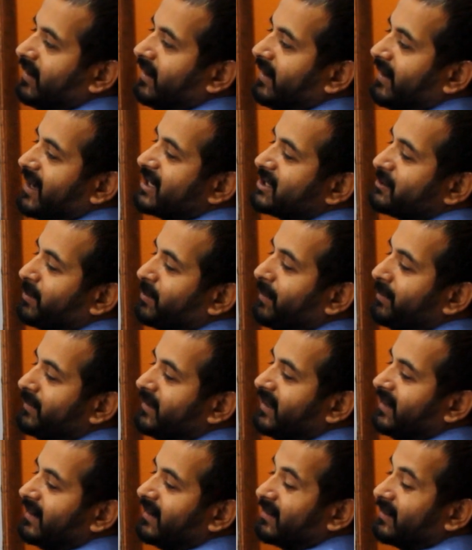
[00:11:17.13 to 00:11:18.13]
yes
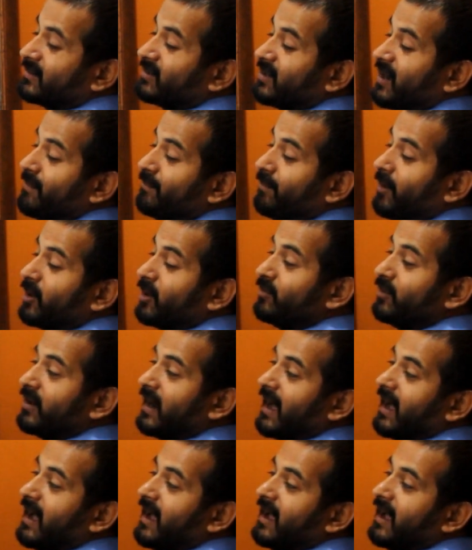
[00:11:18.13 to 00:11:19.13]
15, sum
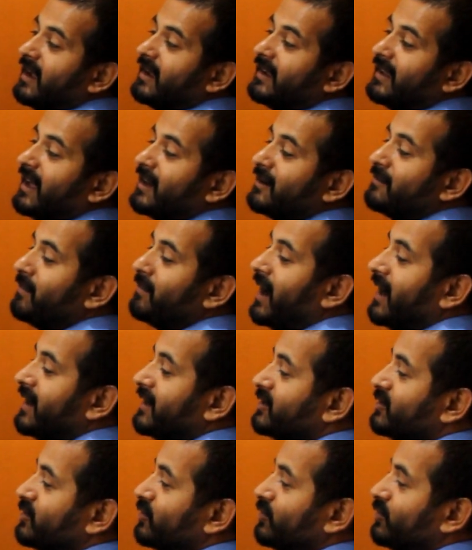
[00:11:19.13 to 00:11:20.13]
formula, n
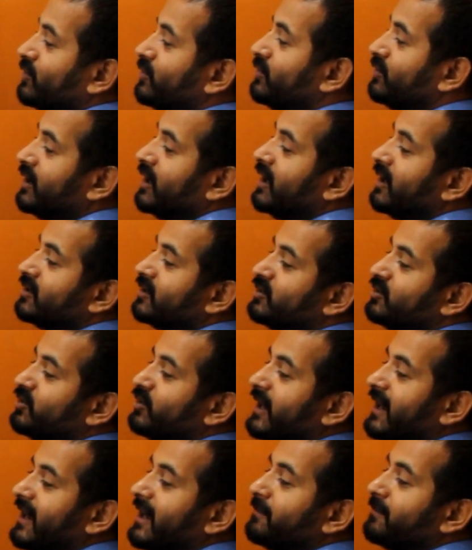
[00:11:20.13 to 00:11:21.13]
by 2,
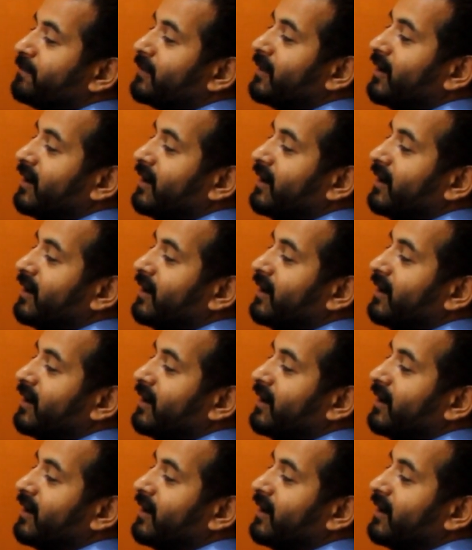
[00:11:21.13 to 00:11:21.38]
2a